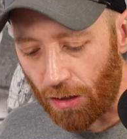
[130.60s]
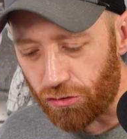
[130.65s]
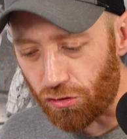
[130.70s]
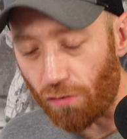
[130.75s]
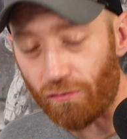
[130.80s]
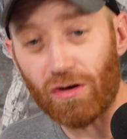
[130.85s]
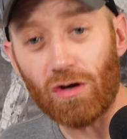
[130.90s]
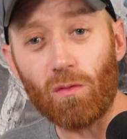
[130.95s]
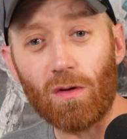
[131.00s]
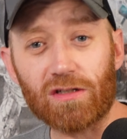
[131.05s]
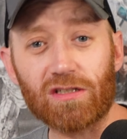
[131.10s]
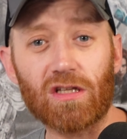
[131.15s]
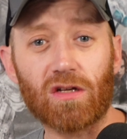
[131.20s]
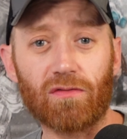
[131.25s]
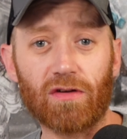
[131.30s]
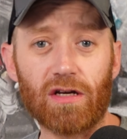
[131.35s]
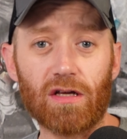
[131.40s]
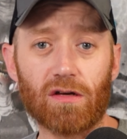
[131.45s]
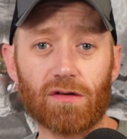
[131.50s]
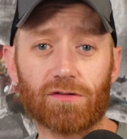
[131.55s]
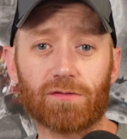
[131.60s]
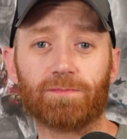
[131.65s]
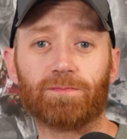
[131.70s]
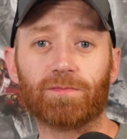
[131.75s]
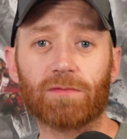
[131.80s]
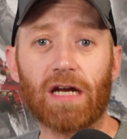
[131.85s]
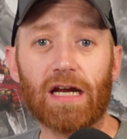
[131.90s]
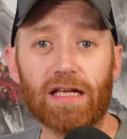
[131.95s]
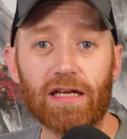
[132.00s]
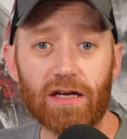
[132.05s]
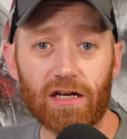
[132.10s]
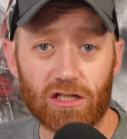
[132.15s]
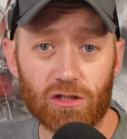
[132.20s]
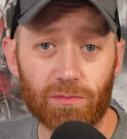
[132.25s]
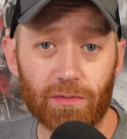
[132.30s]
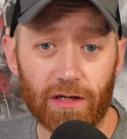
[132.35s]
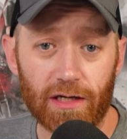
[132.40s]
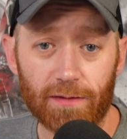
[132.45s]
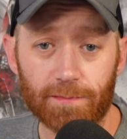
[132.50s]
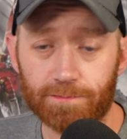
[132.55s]
So if you didn't watch the other videos, I didn't
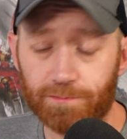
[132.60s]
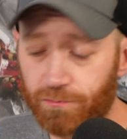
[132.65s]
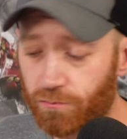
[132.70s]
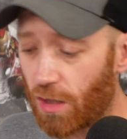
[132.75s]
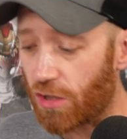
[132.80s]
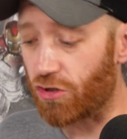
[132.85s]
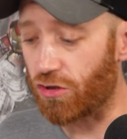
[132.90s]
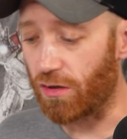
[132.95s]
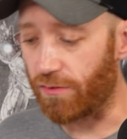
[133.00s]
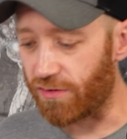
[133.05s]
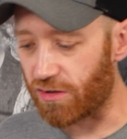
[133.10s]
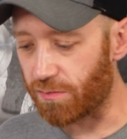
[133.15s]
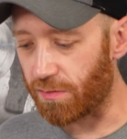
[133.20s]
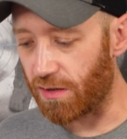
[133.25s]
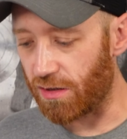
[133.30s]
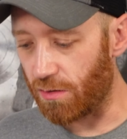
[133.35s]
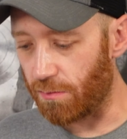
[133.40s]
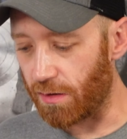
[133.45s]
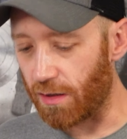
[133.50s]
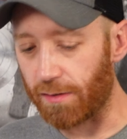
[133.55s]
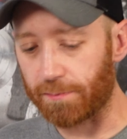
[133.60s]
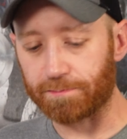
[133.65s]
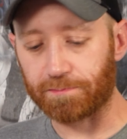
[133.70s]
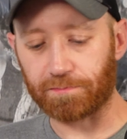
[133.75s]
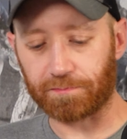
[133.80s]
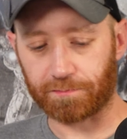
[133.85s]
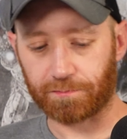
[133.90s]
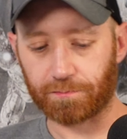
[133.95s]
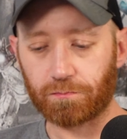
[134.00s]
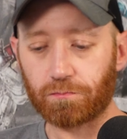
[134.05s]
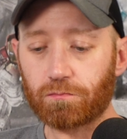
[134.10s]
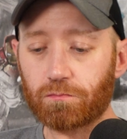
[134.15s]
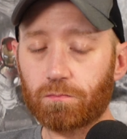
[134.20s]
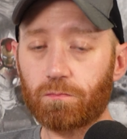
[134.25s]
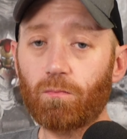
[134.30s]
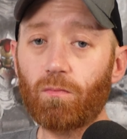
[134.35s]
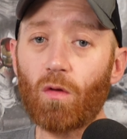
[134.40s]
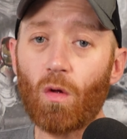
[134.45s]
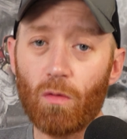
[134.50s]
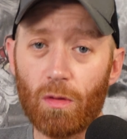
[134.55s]
explain, I should have explained in the beginning.
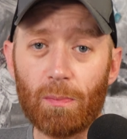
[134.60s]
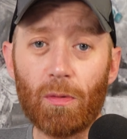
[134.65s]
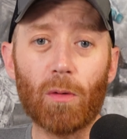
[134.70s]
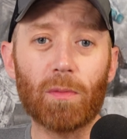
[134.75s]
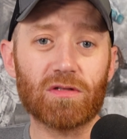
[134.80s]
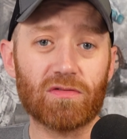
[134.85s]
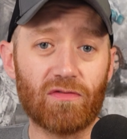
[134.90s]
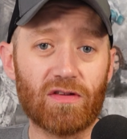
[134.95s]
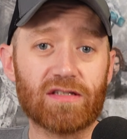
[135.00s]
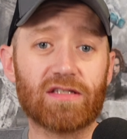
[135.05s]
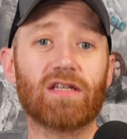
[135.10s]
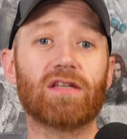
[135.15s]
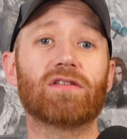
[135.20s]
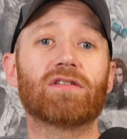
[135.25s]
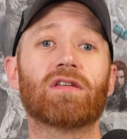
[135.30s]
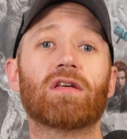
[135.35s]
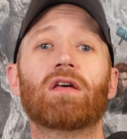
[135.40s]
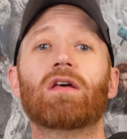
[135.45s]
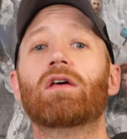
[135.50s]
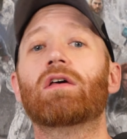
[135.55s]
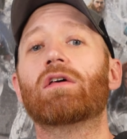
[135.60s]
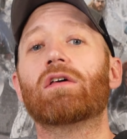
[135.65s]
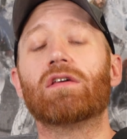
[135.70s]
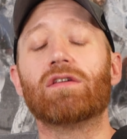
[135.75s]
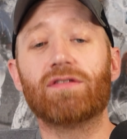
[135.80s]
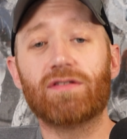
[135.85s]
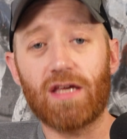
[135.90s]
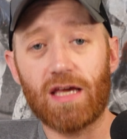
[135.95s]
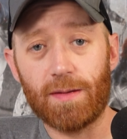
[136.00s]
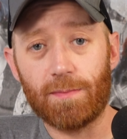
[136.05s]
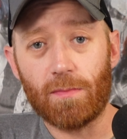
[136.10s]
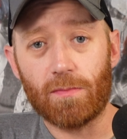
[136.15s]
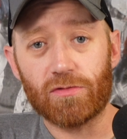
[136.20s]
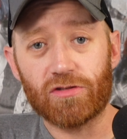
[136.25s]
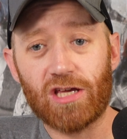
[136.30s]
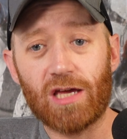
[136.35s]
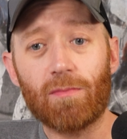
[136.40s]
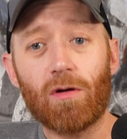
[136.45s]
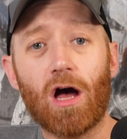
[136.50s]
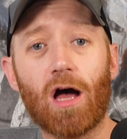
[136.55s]
Well, the purpose of this is same
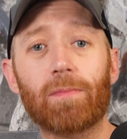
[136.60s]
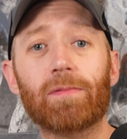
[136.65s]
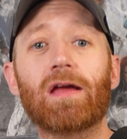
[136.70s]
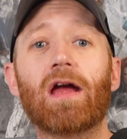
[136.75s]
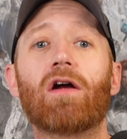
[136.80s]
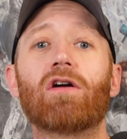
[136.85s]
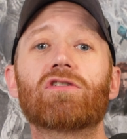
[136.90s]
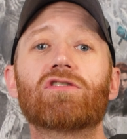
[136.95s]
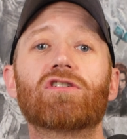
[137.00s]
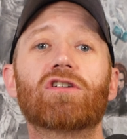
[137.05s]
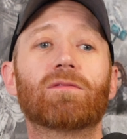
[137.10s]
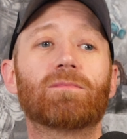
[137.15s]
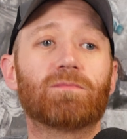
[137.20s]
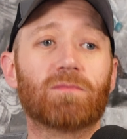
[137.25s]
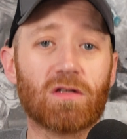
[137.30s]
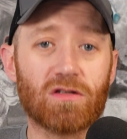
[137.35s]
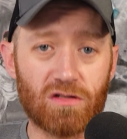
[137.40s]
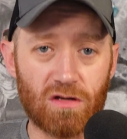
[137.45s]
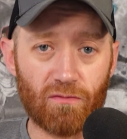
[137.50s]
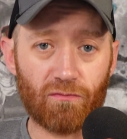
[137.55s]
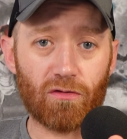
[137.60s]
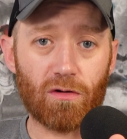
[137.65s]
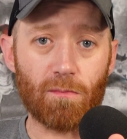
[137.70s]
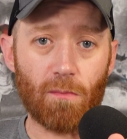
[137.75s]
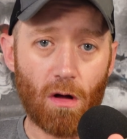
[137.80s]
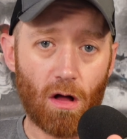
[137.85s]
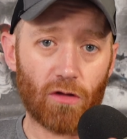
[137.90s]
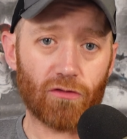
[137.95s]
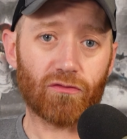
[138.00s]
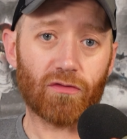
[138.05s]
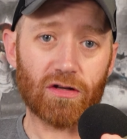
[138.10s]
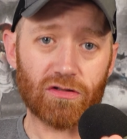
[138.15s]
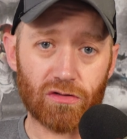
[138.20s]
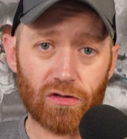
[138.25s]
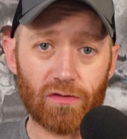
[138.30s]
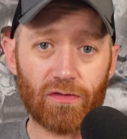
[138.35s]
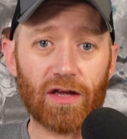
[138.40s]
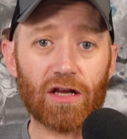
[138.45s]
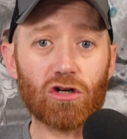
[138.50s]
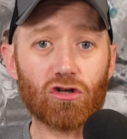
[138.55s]
same hop character, different malts, right? So
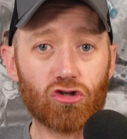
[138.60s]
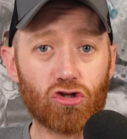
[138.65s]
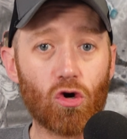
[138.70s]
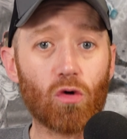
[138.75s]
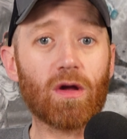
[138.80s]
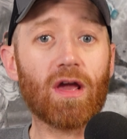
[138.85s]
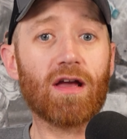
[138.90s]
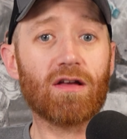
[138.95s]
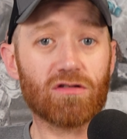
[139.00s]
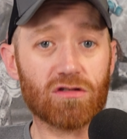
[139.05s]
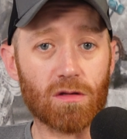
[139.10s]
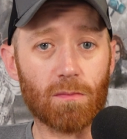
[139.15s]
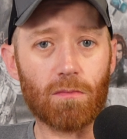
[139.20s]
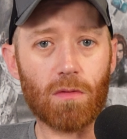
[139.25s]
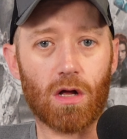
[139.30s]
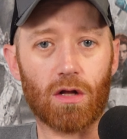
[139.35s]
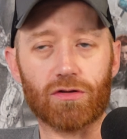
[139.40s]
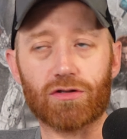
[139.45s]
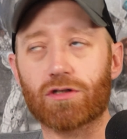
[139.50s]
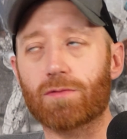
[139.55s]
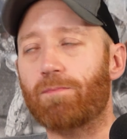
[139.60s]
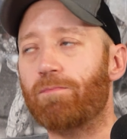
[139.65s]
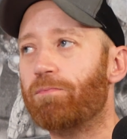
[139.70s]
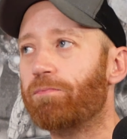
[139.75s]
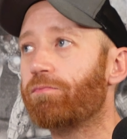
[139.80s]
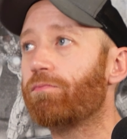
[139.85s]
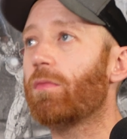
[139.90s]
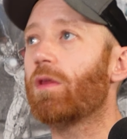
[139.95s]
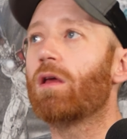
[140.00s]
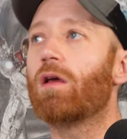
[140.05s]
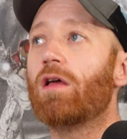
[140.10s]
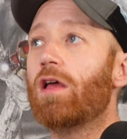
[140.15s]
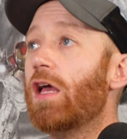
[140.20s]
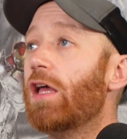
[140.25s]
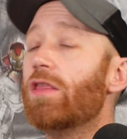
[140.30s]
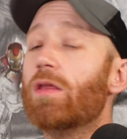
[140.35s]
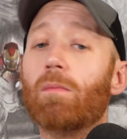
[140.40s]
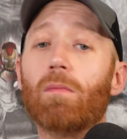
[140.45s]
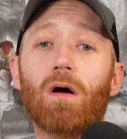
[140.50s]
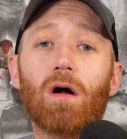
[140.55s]
that they can showcase the malts.
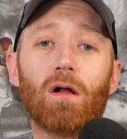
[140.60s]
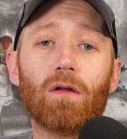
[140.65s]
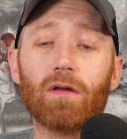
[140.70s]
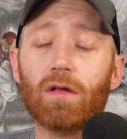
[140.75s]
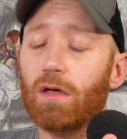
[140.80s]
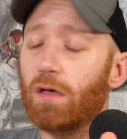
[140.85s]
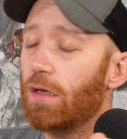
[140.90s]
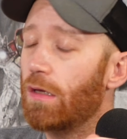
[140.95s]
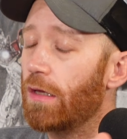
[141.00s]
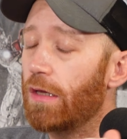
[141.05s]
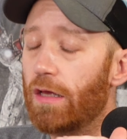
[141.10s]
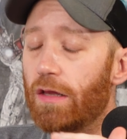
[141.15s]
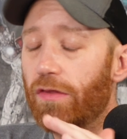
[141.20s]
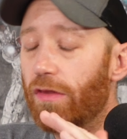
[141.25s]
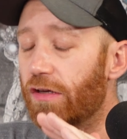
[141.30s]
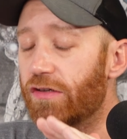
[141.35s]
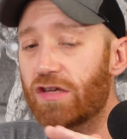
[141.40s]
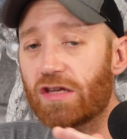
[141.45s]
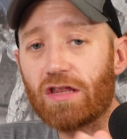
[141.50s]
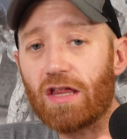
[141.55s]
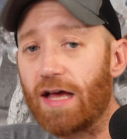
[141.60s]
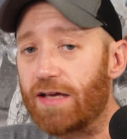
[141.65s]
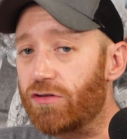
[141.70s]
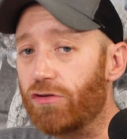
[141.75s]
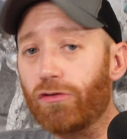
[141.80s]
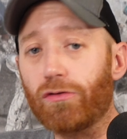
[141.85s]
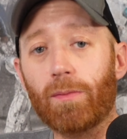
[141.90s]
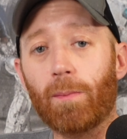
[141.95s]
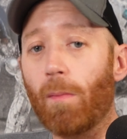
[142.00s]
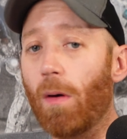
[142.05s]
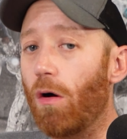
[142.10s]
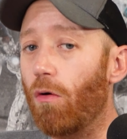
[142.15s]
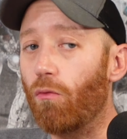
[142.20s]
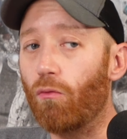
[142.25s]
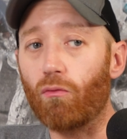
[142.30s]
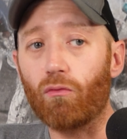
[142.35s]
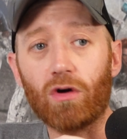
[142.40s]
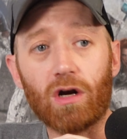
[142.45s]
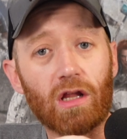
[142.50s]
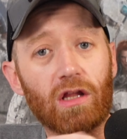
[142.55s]
And the malt, like the last, the malt
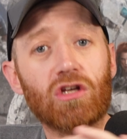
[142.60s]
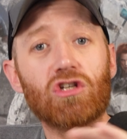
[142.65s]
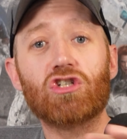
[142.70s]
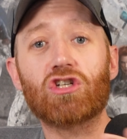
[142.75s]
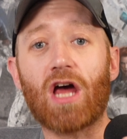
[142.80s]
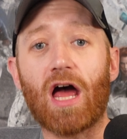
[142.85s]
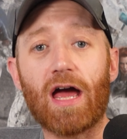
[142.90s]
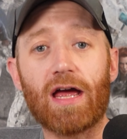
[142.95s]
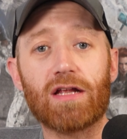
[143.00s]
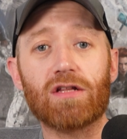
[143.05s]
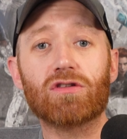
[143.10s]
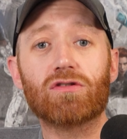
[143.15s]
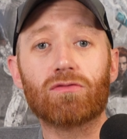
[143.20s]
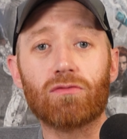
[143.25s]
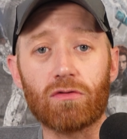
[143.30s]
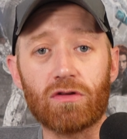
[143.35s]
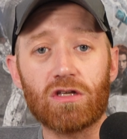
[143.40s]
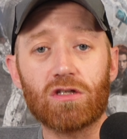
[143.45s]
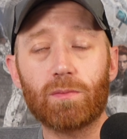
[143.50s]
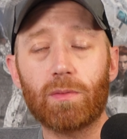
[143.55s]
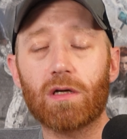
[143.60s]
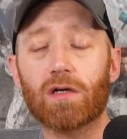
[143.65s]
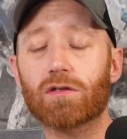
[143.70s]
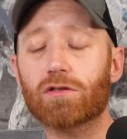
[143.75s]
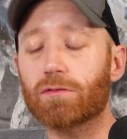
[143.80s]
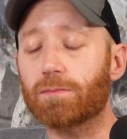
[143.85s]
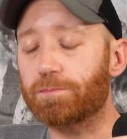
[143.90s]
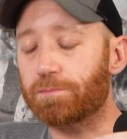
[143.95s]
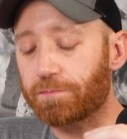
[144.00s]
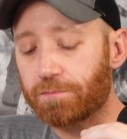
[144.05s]
really shines through these beers.